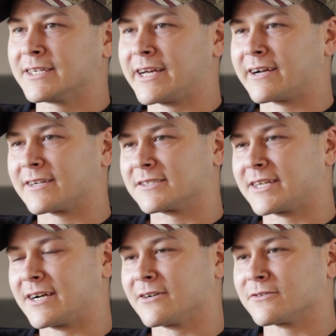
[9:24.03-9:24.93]
Yeah,
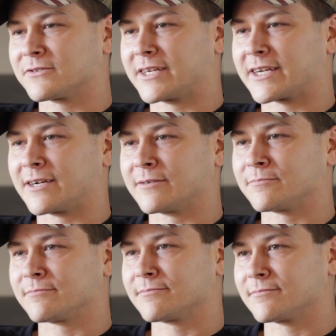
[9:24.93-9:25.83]
now that
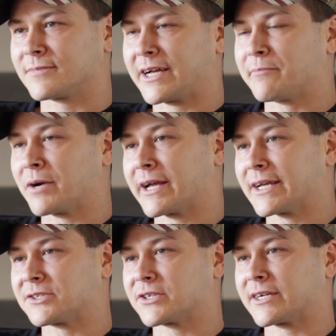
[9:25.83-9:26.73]
I'm at my
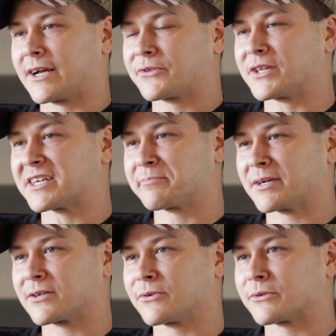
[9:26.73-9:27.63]
age, I think
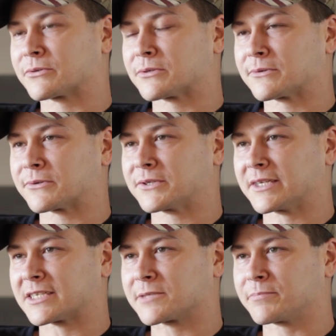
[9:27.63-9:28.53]
about all those little
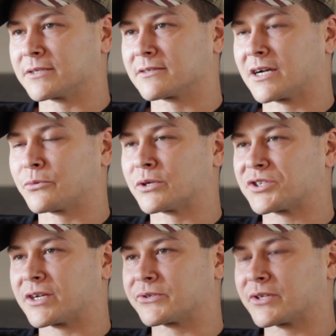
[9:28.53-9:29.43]
things, but I
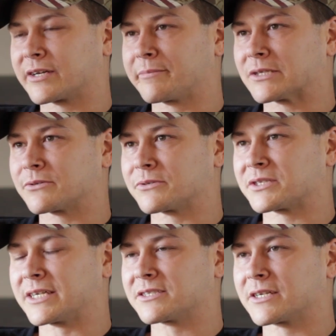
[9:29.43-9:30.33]
wish I had thought about those
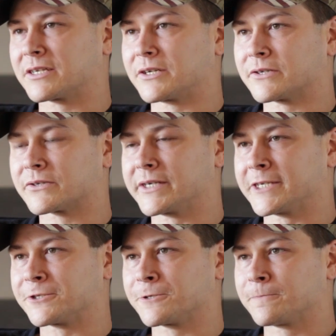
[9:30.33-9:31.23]
things at a younger
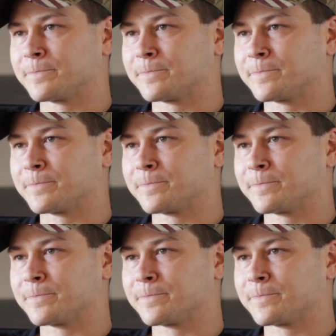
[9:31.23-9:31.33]
age.